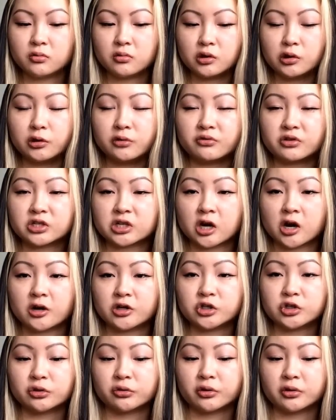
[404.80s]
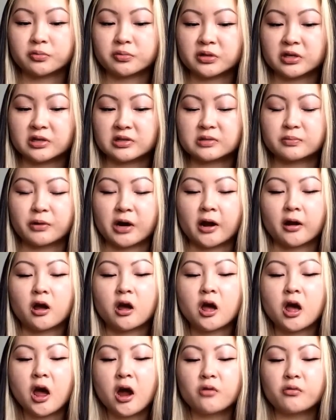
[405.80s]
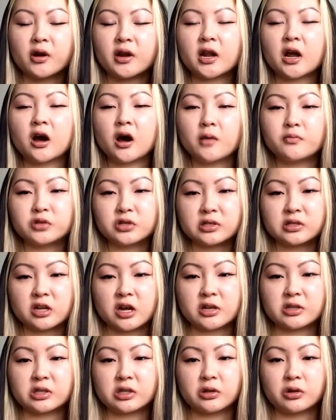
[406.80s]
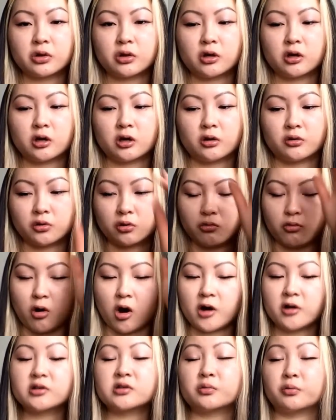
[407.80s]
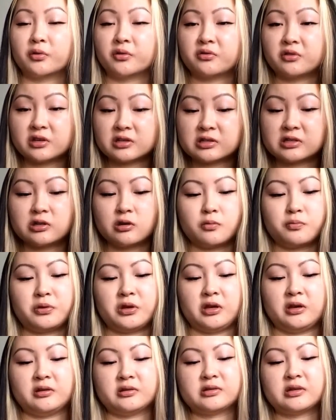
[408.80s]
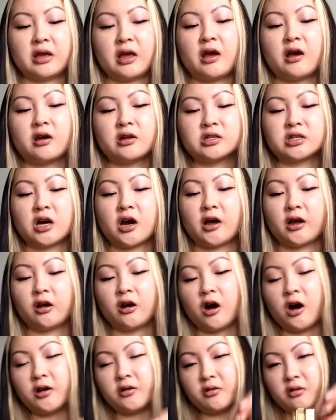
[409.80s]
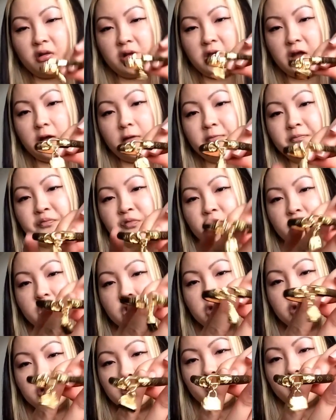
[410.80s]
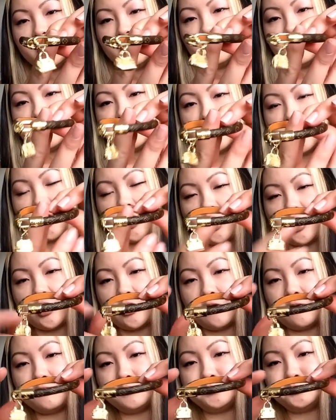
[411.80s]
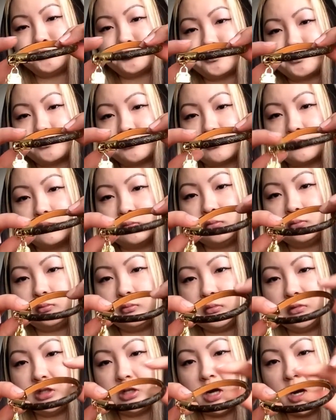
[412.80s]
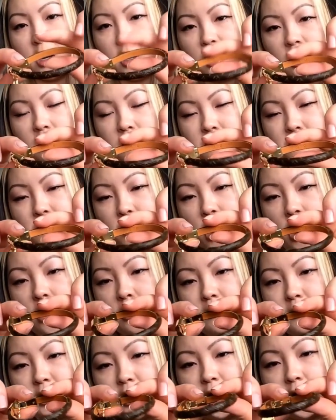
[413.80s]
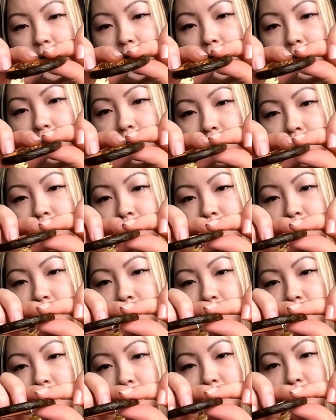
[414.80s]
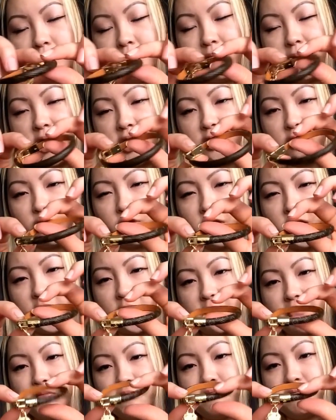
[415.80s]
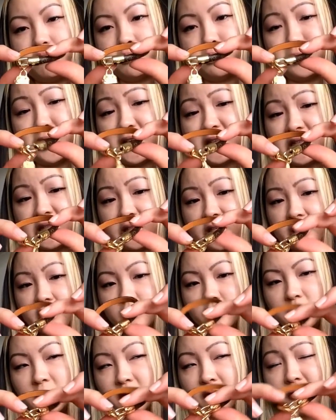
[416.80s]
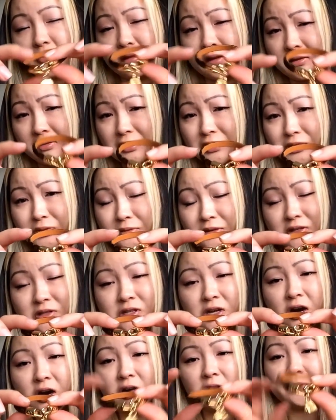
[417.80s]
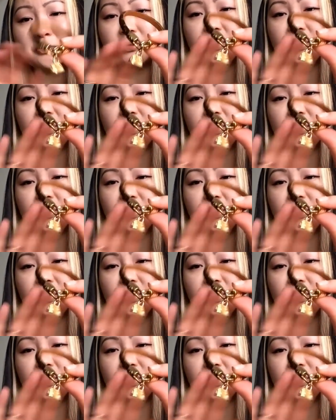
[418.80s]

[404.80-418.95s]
Louis Vuitton jewelry piece. But right now I'm just testing the, the waters with this new piece and I got the Louis Vuitton um, Alma monogram bracelet. I think that's what it's called.